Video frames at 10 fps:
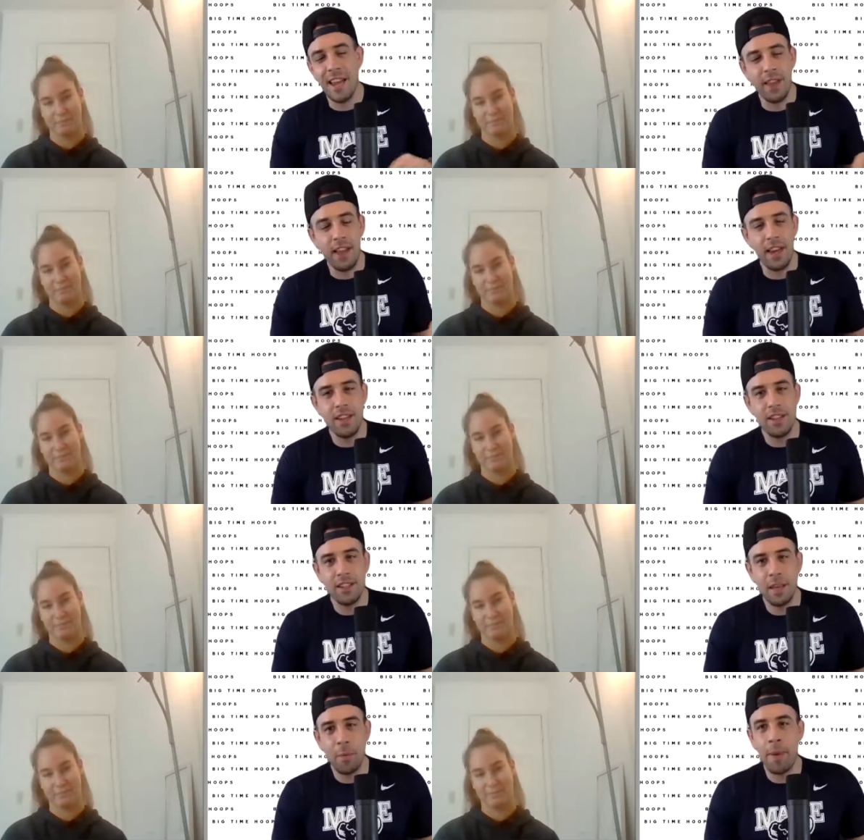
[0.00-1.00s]
Speaker 1: And then
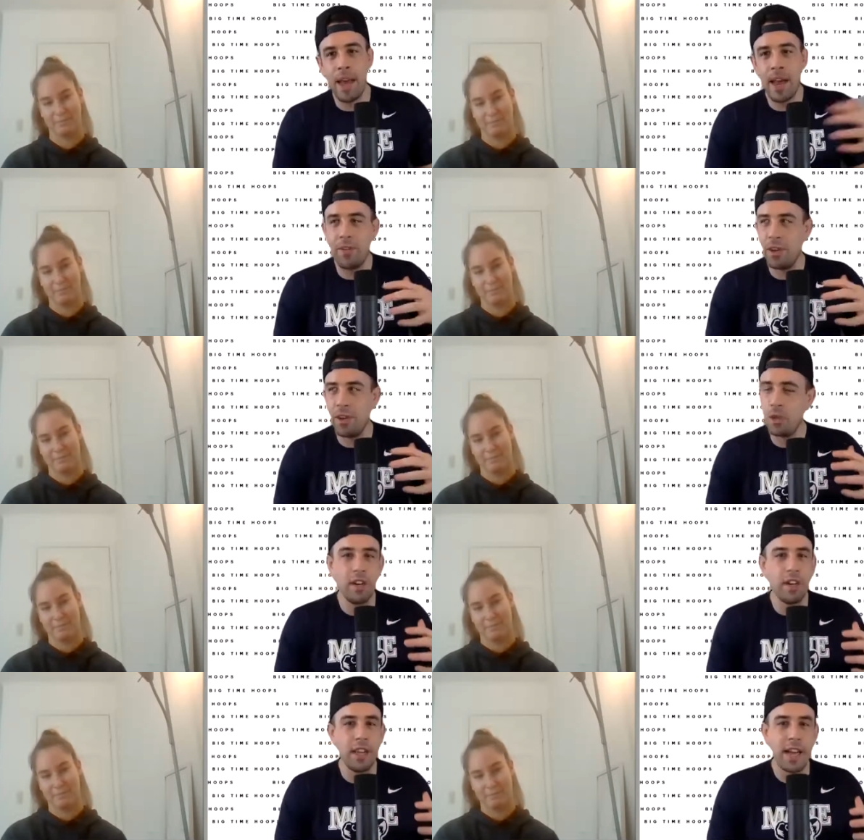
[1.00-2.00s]
coming back for your
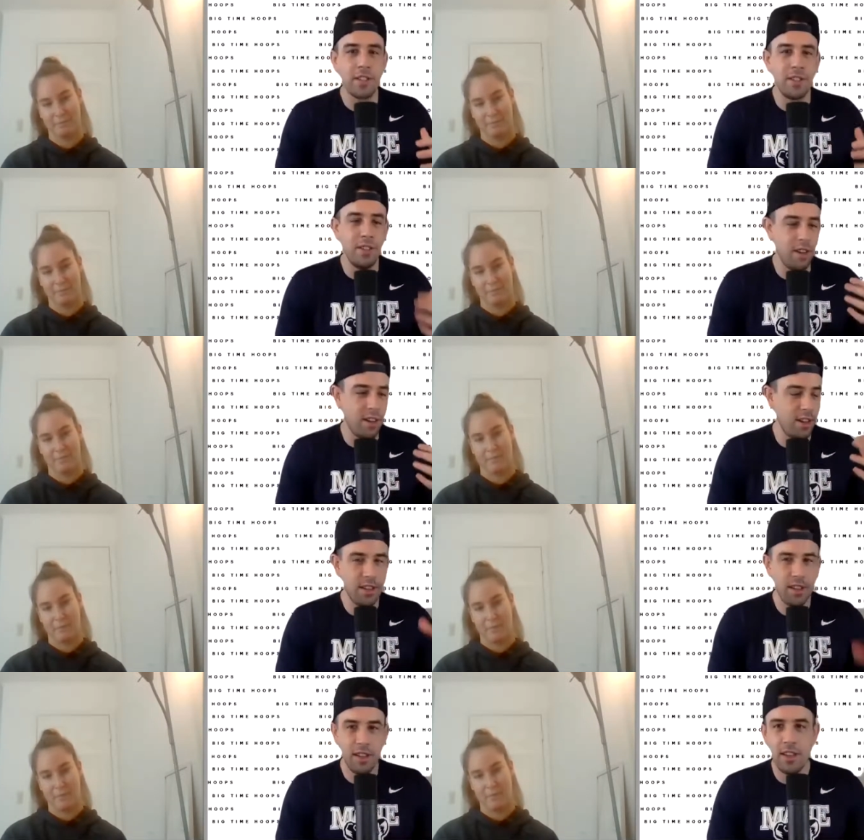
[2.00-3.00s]
junior year last
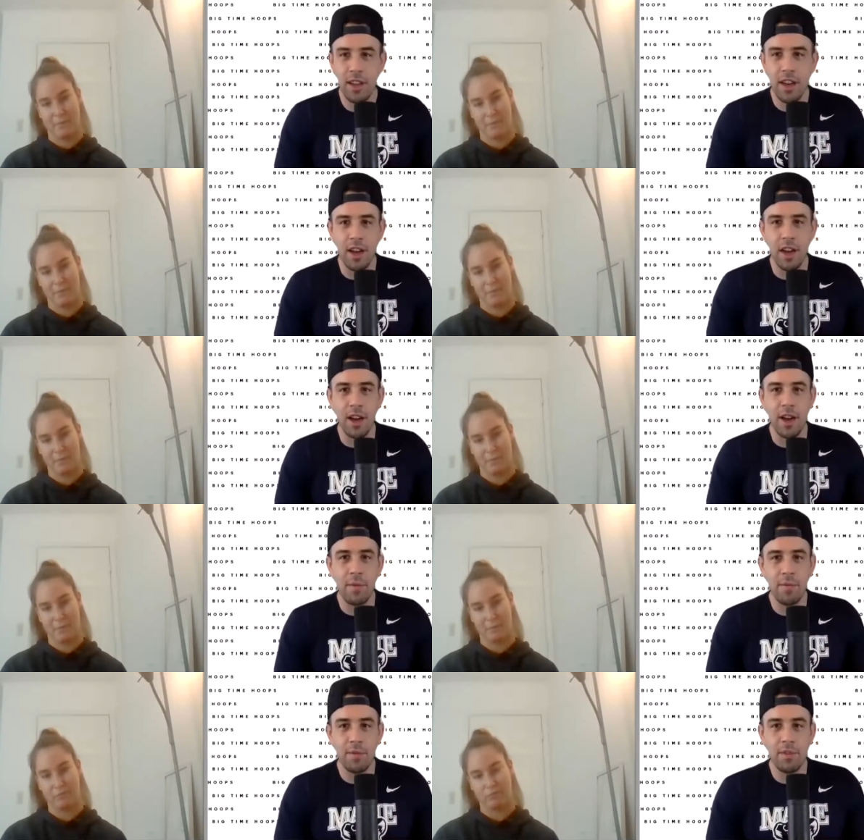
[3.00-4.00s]
year,
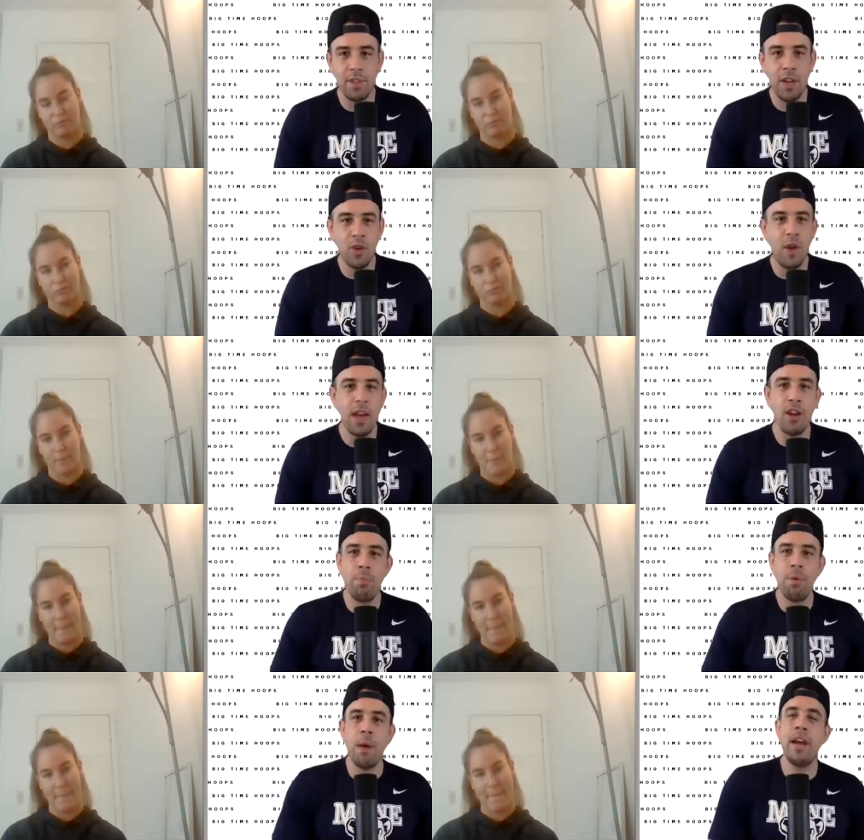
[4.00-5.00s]
um, didn't quite
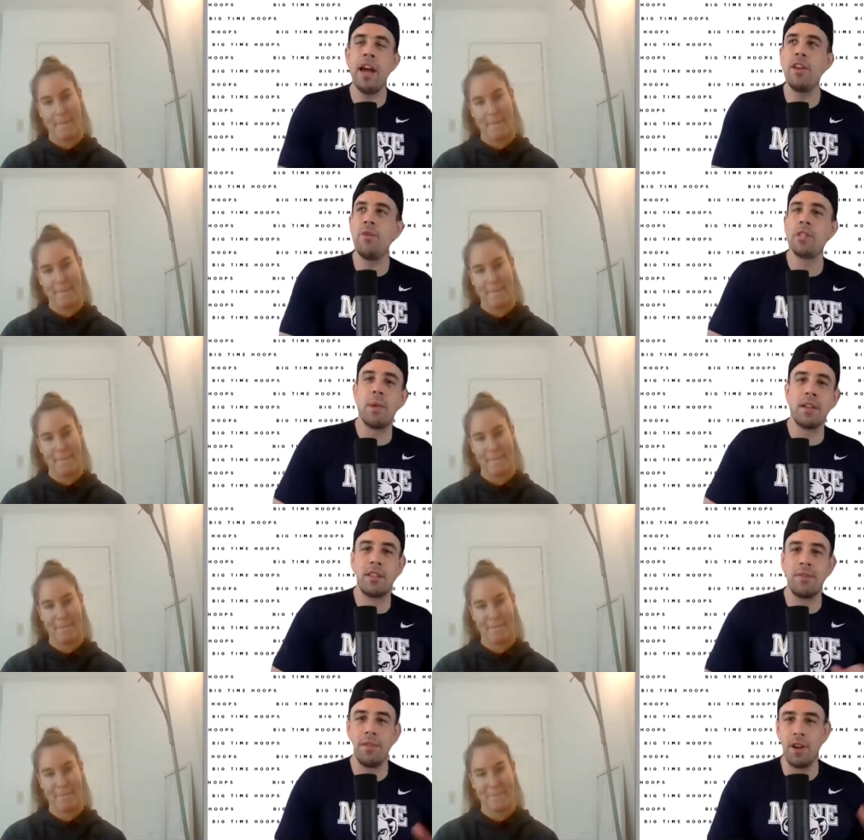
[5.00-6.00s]
go probably how you
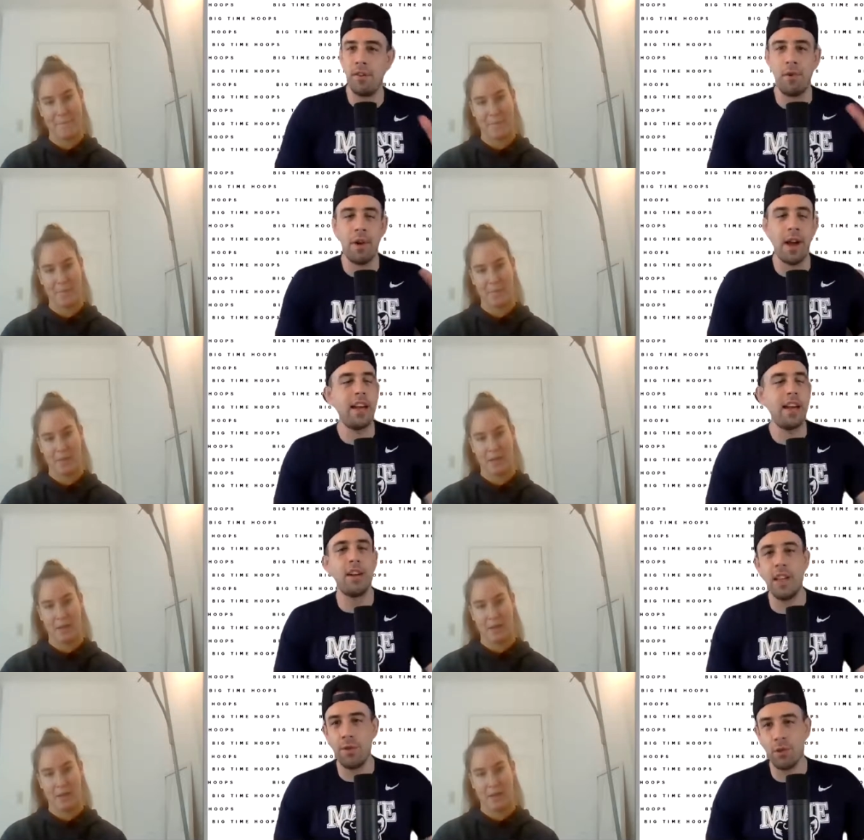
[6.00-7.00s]
expected on a variety
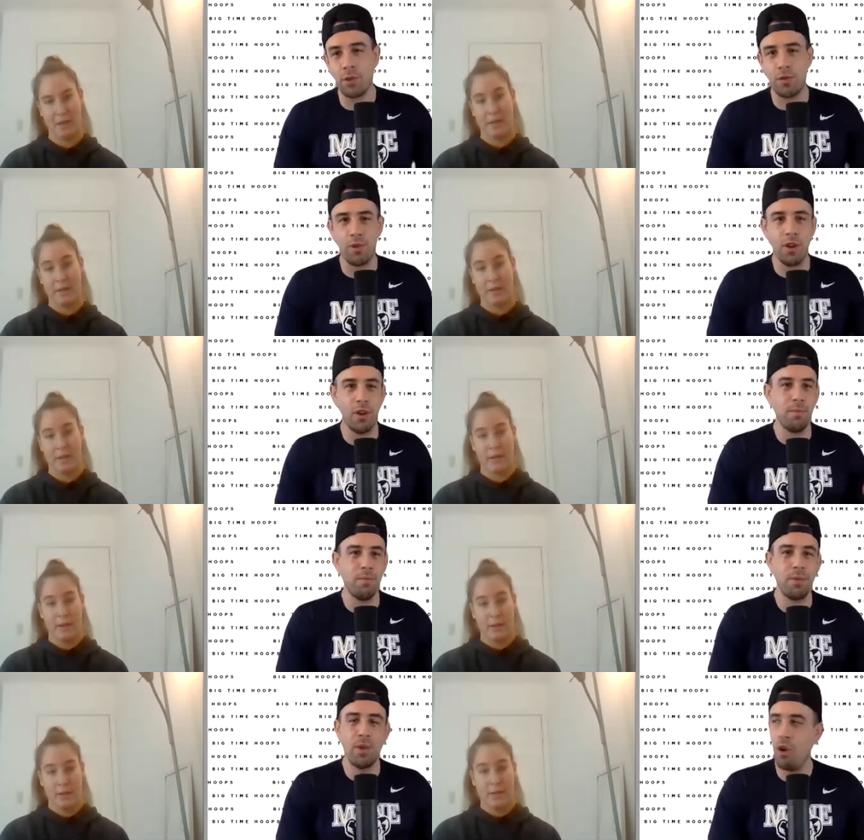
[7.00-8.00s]
of levels
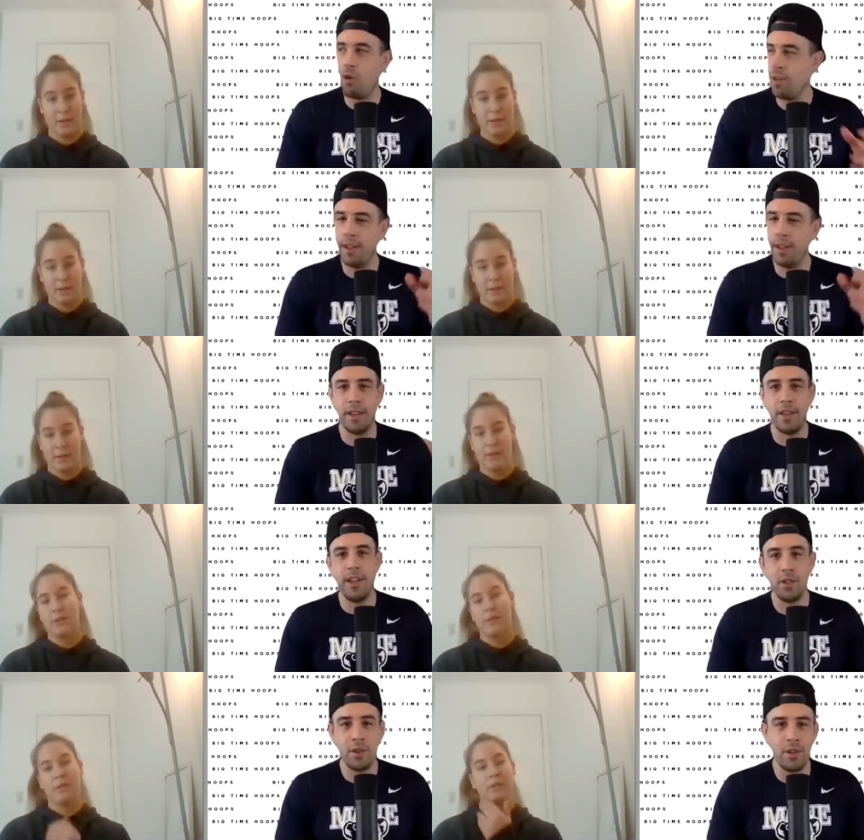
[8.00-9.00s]
from COVID
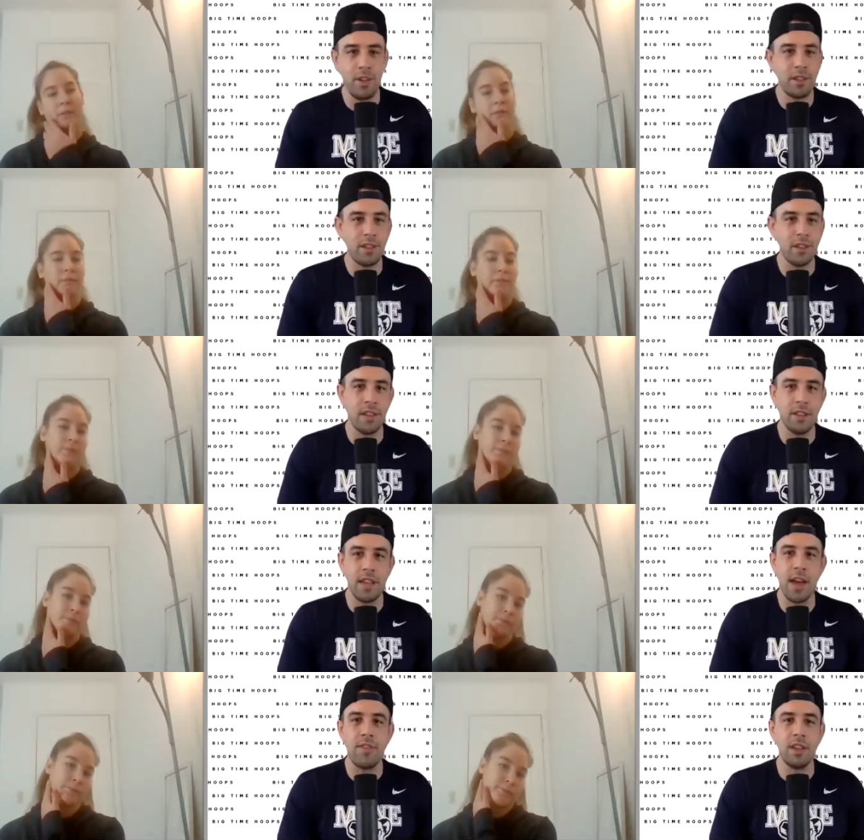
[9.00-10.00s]
to injuries to,
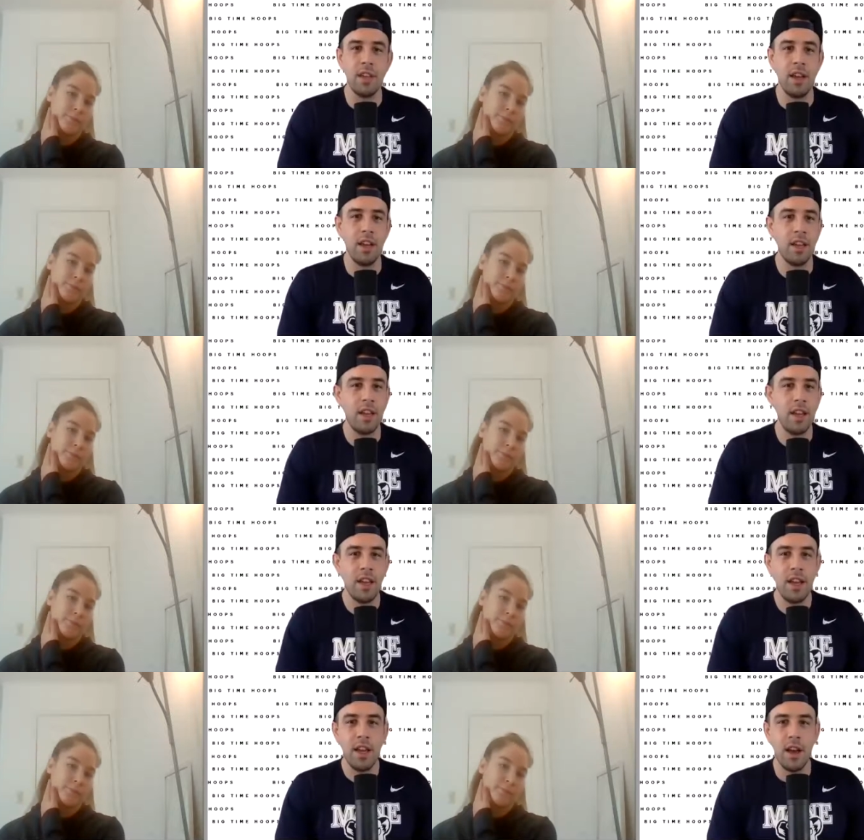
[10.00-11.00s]
to everything.
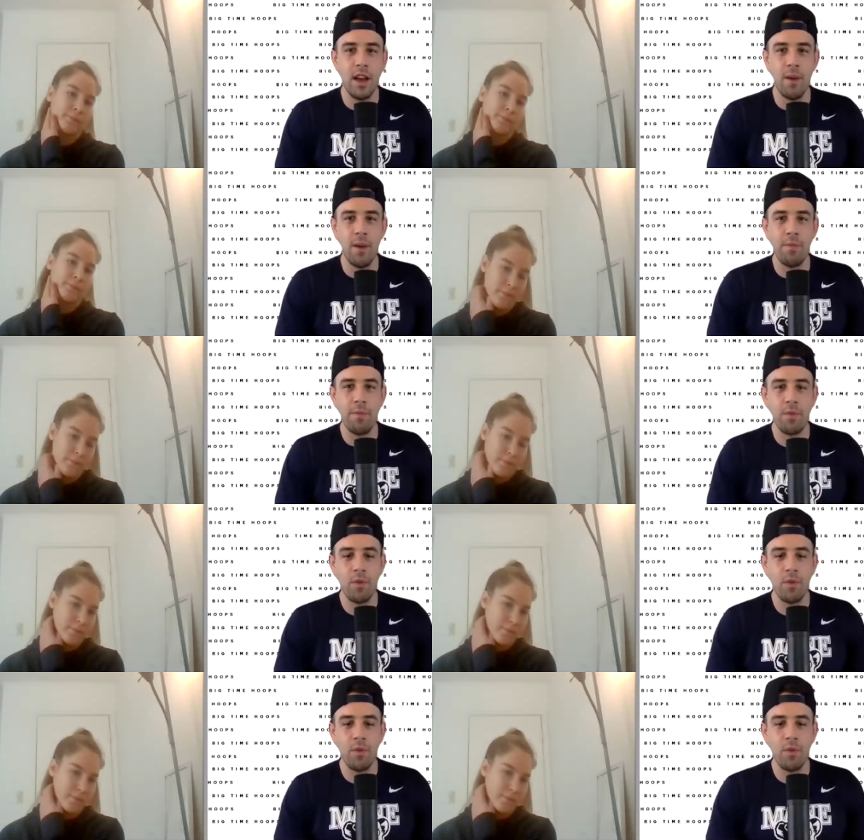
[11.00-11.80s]
Um,